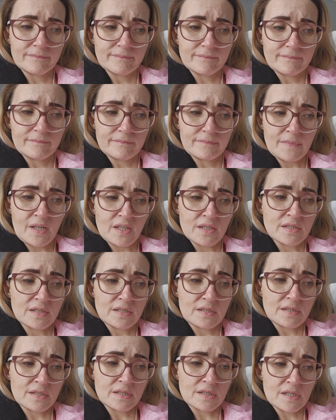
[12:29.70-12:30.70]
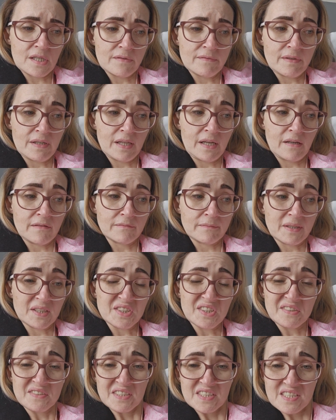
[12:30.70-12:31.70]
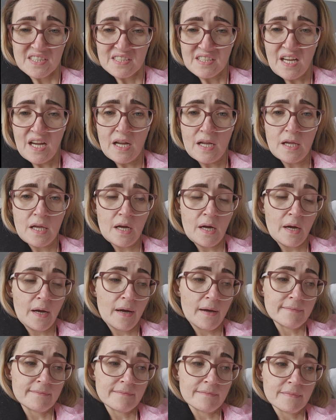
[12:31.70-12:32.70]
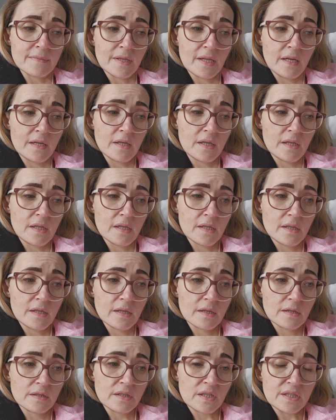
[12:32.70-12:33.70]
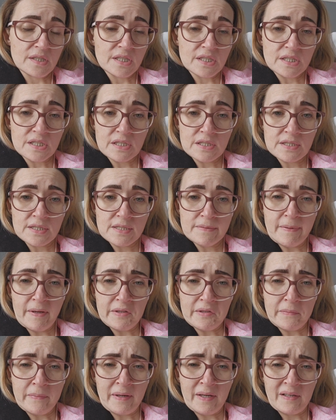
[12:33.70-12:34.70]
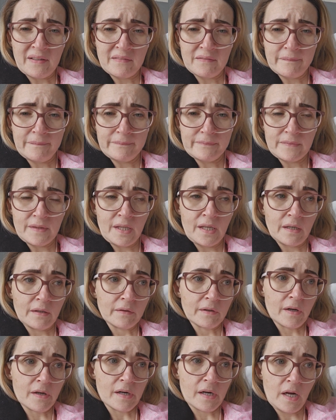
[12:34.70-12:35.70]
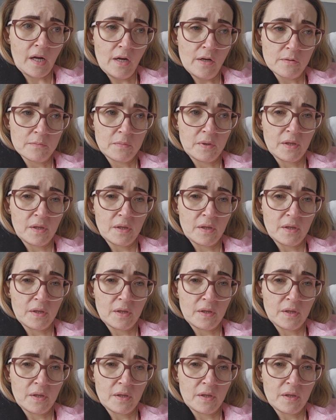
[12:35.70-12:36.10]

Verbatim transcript: I don't really have much else to say. Um, dietitian spoke about you know going home with